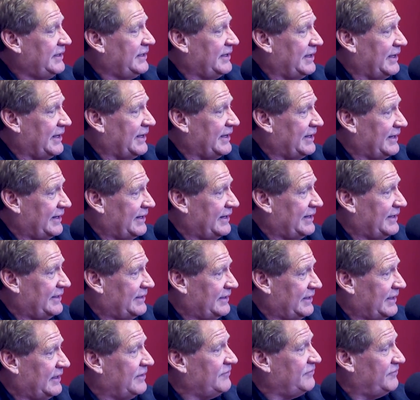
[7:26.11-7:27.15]
and uh,
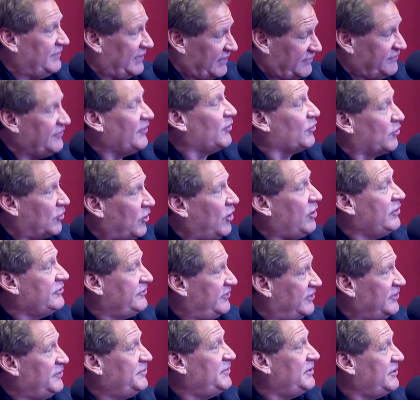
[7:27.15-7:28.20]
and and felt called
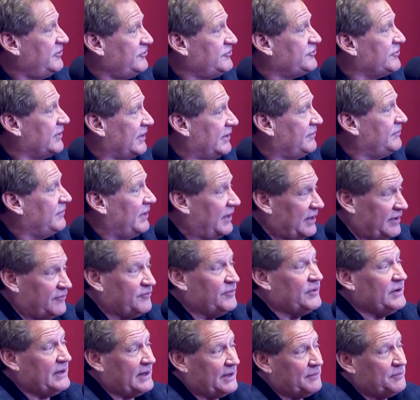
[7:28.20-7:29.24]
mm-hmm. to the ministry. And
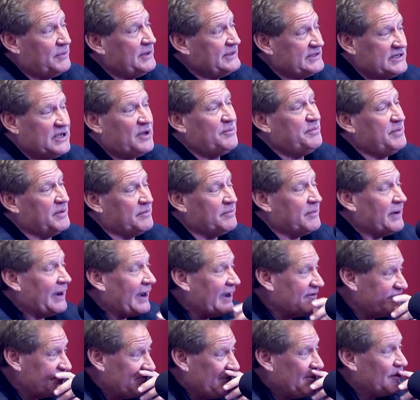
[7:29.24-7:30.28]
really, I want to tell people
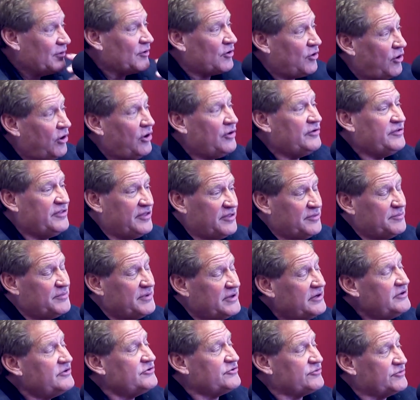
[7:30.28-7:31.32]
I felt called to the
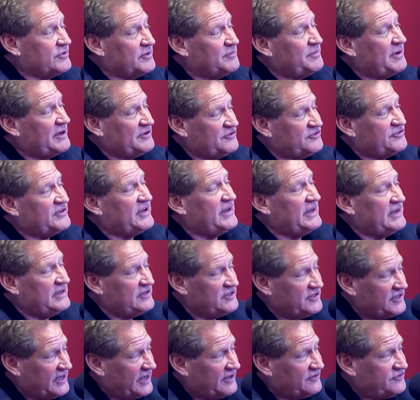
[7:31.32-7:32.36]
ministry by
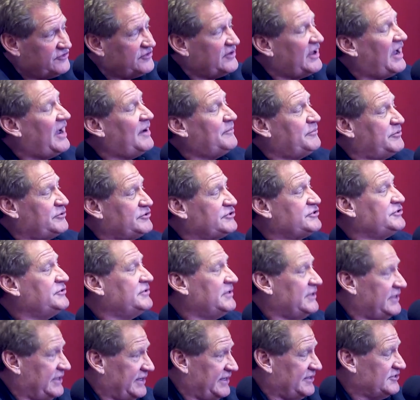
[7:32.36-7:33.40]
saying yes to
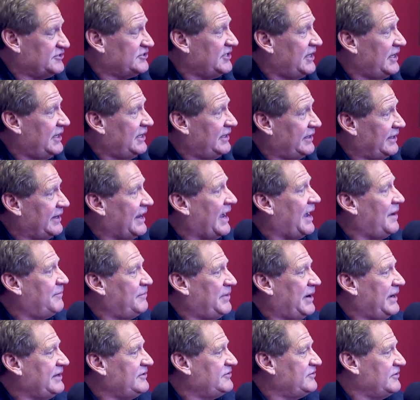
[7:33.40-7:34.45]
opportunities, not
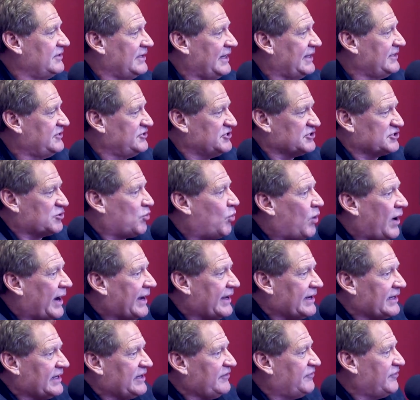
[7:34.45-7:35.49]
by like just
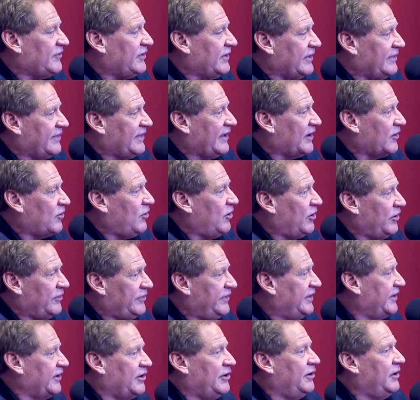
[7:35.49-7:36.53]
quietly filling that call
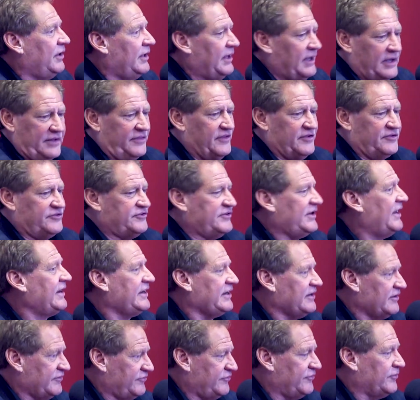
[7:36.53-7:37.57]
and then go, and then
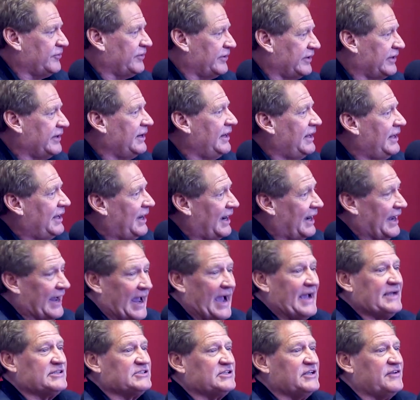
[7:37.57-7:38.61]
studying for it. I
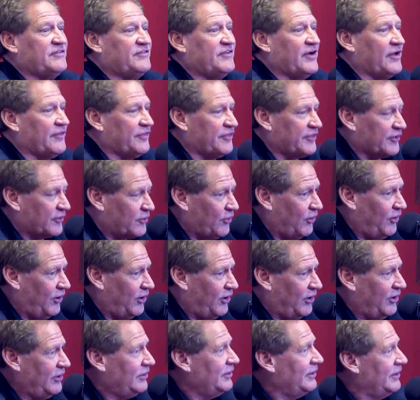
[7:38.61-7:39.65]
actually felt the
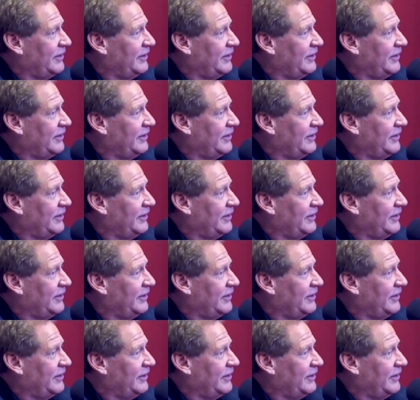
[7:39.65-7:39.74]
call